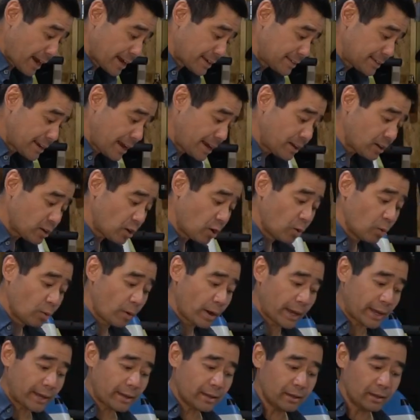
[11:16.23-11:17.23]
identical
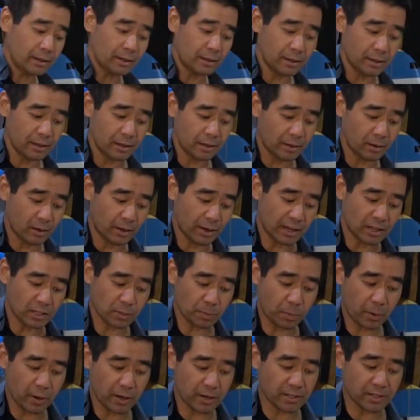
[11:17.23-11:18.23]
wing is
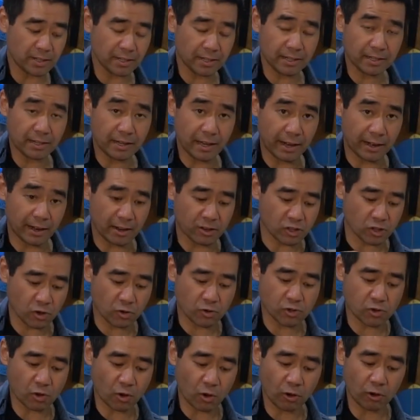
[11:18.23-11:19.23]
printed, and I
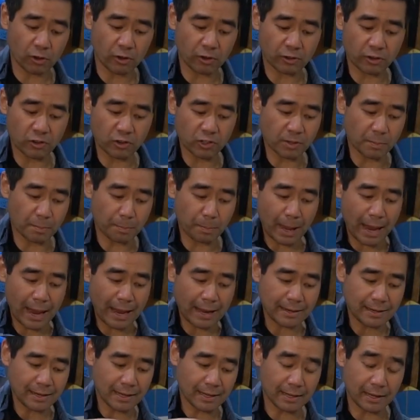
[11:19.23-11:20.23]
showed you earlier, there's some
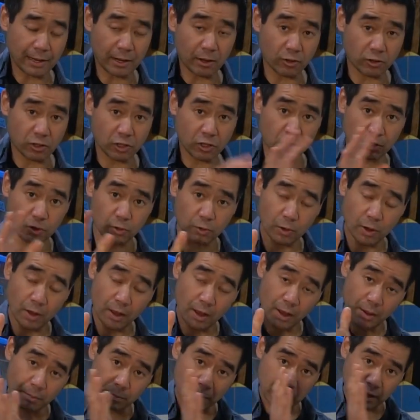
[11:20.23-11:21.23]
banding here too
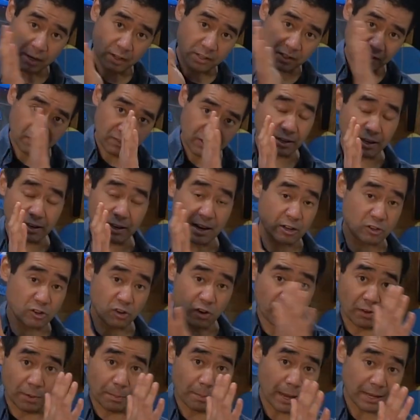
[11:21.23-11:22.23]
because of the
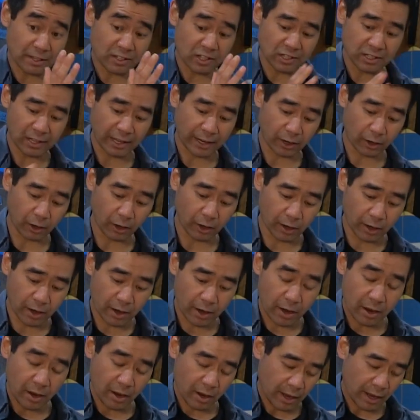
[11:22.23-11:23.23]
nature of a bed slinger
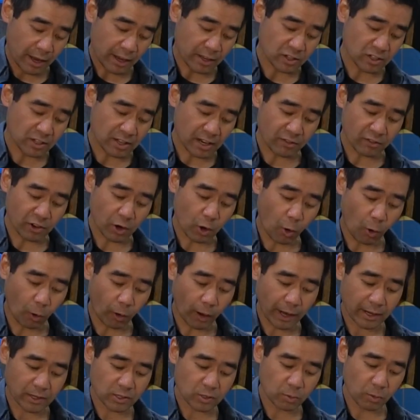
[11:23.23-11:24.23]
instead of a
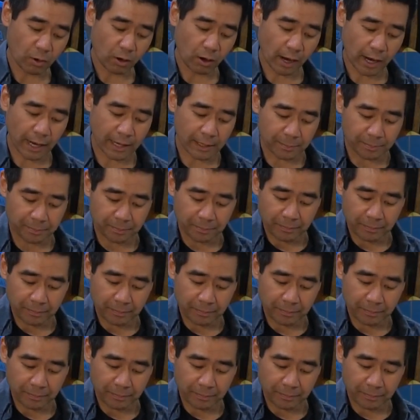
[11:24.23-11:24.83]
Core XY.